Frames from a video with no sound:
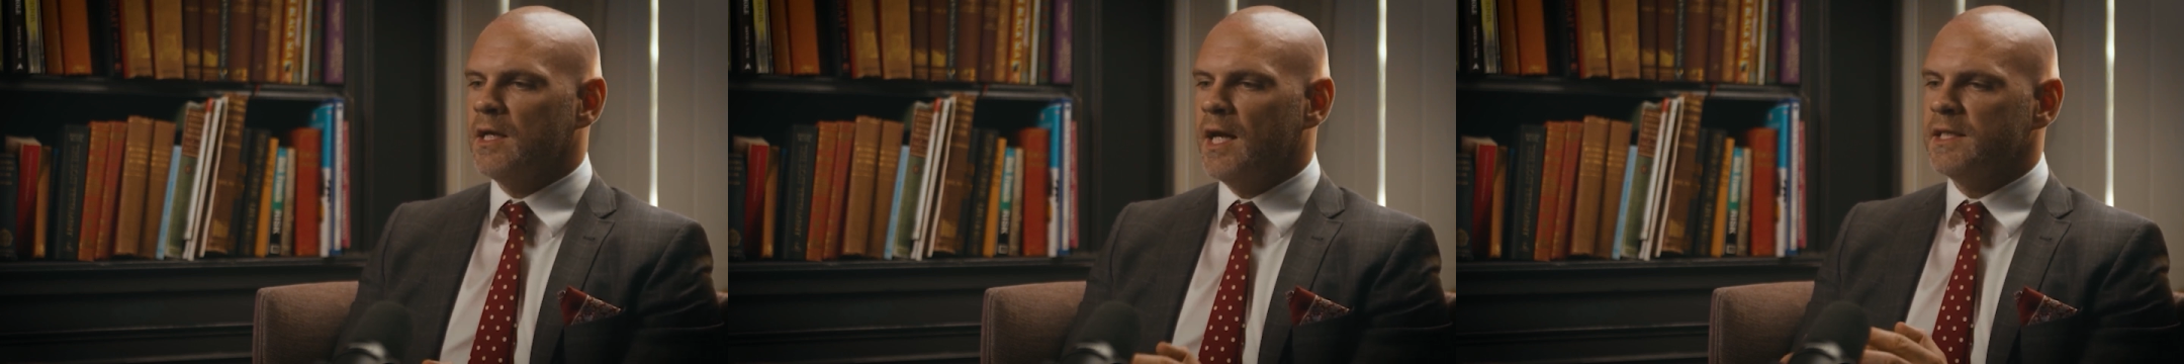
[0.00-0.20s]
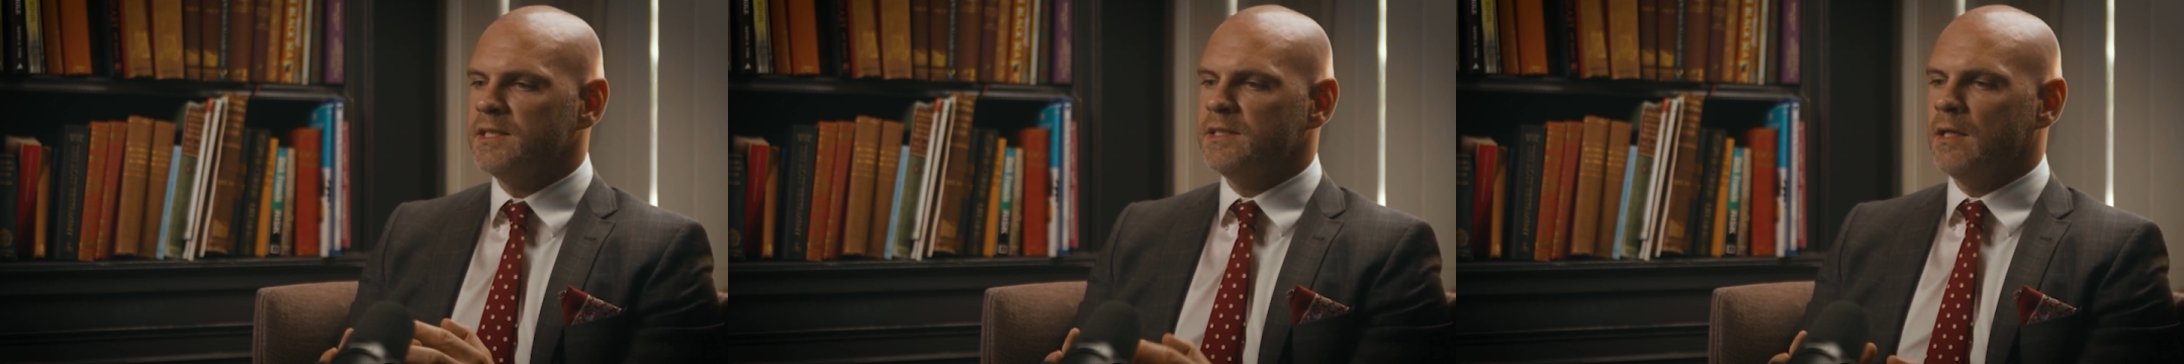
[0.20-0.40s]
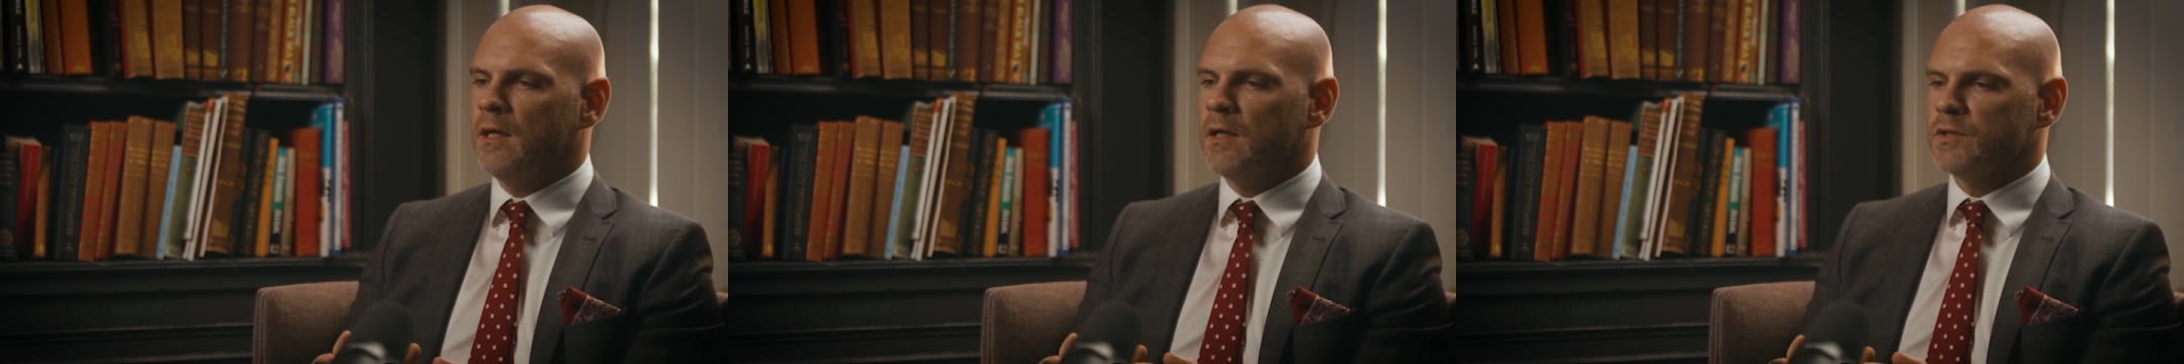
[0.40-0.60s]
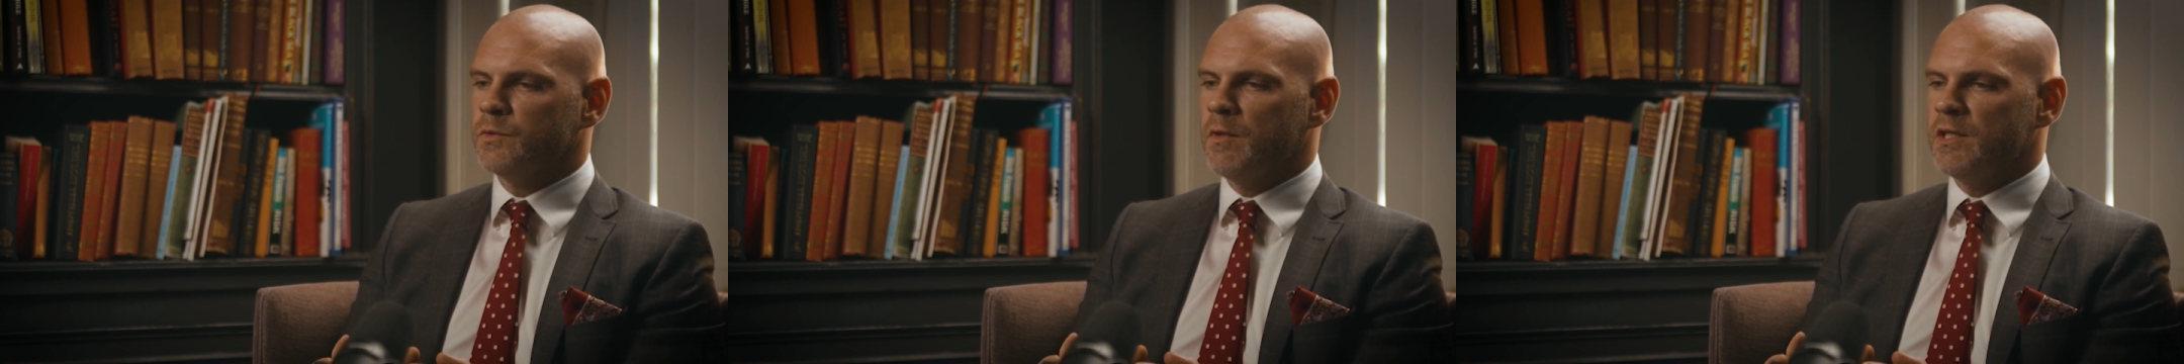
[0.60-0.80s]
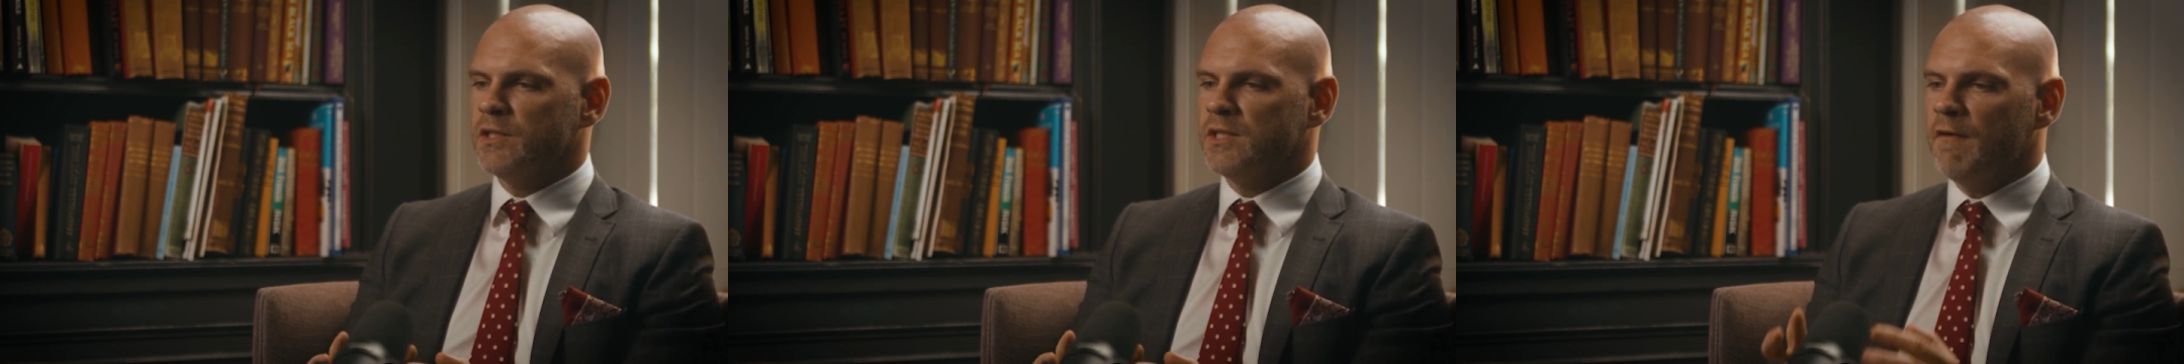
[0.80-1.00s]
SDRs
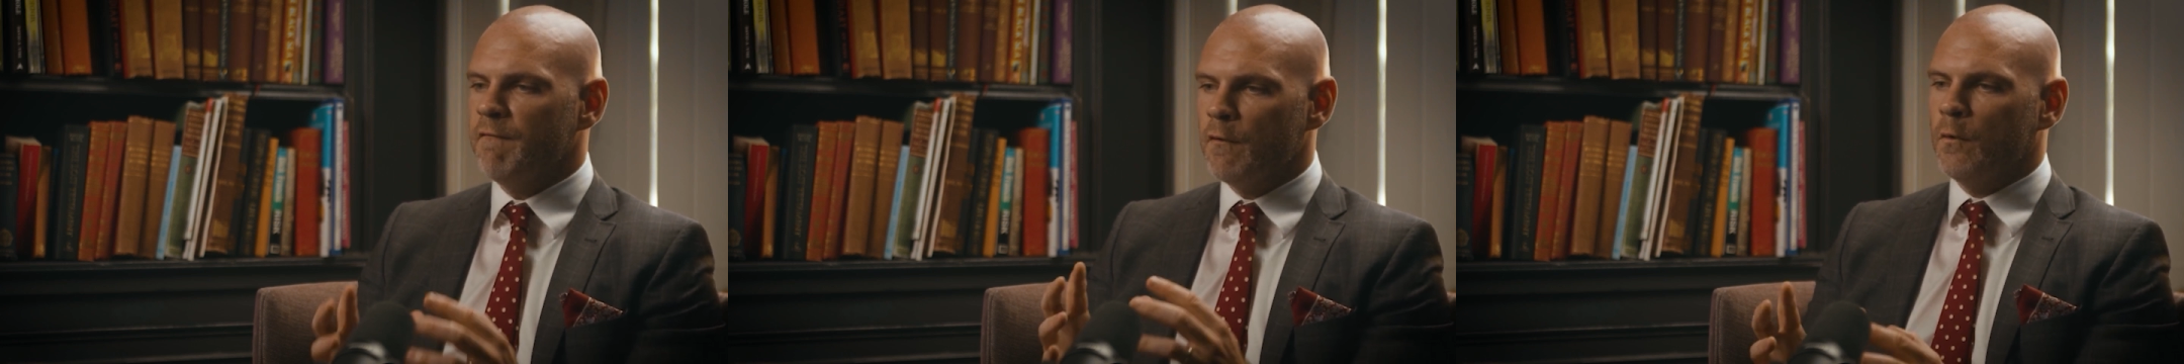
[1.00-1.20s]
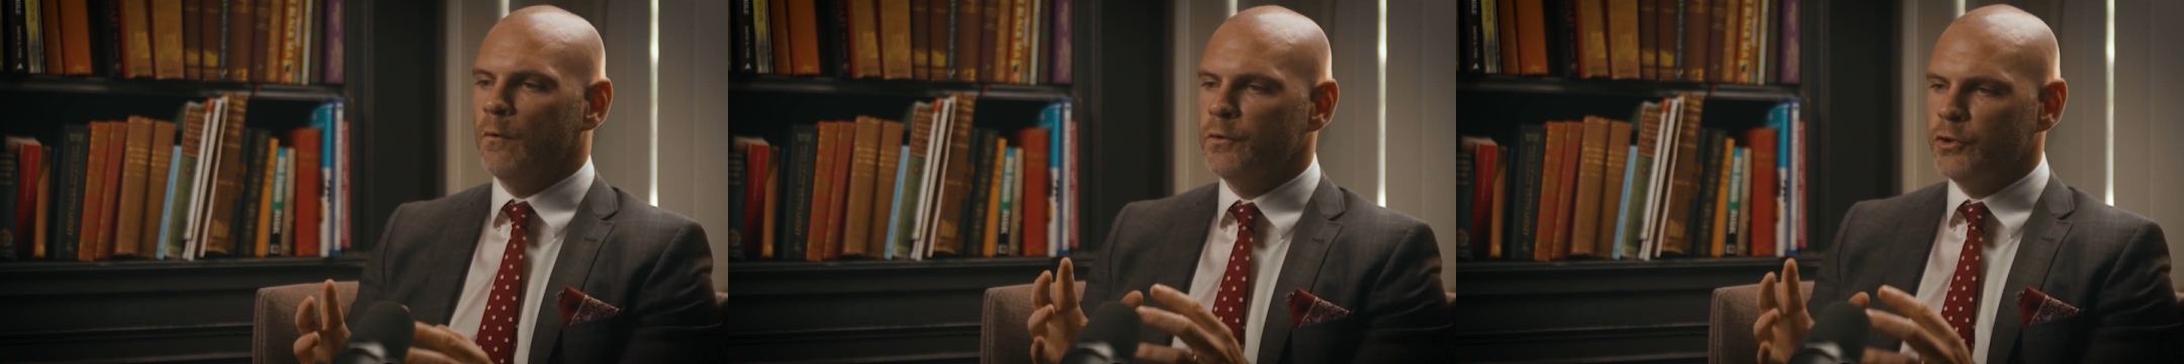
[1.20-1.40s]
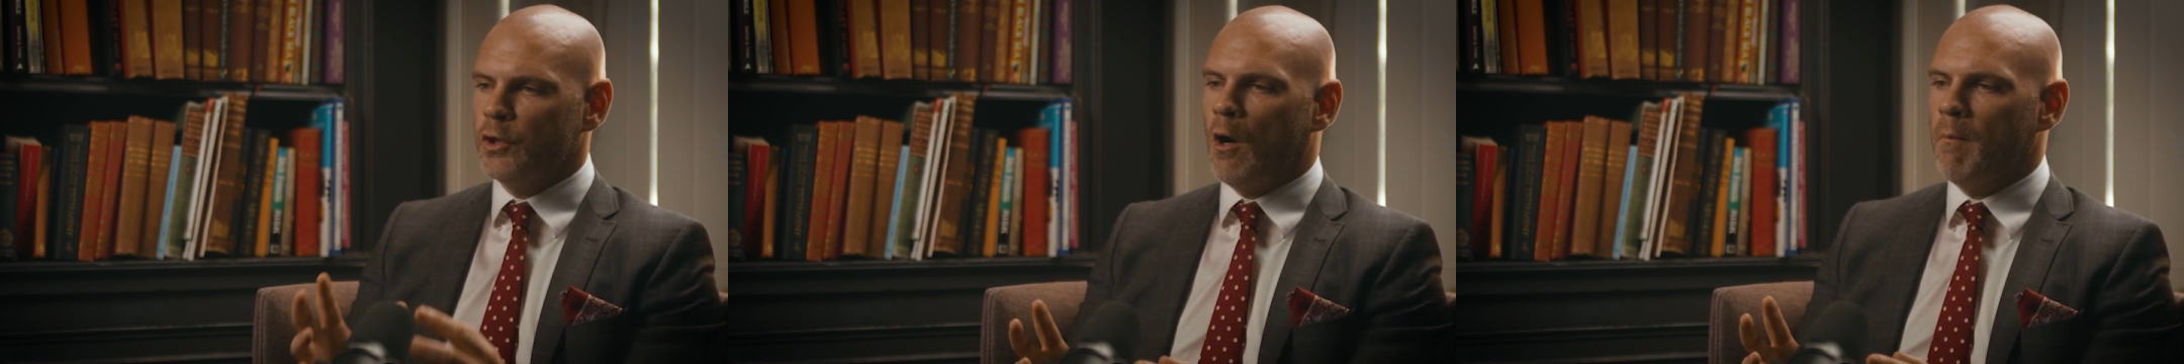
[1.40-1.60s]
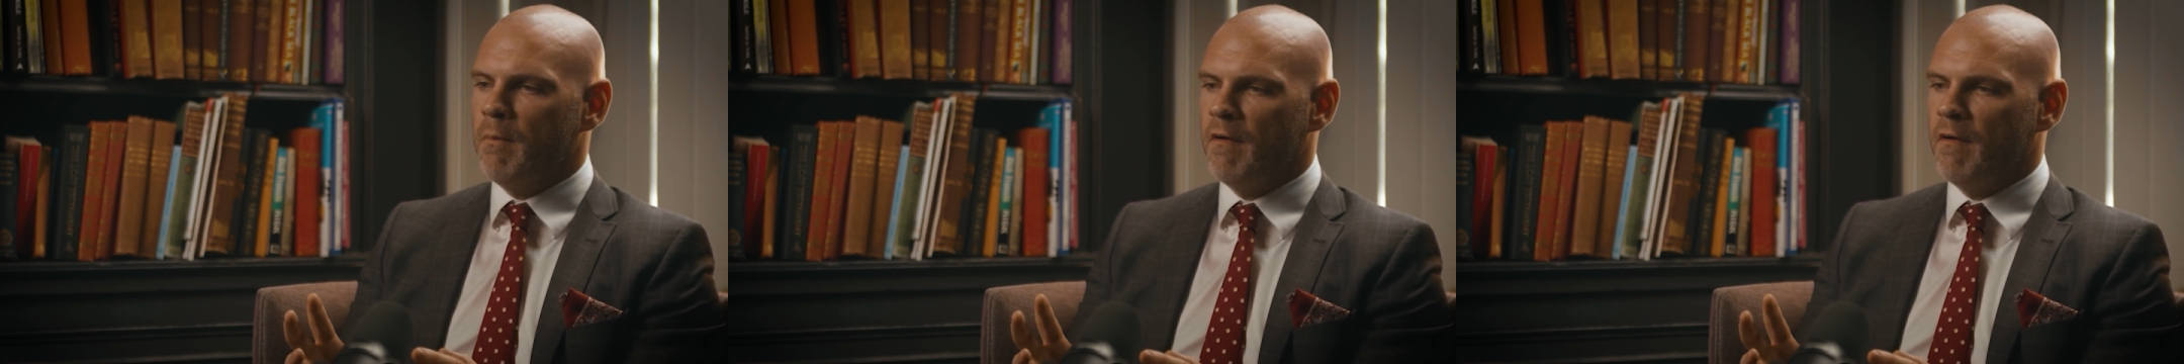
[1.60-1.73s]
with this difficult job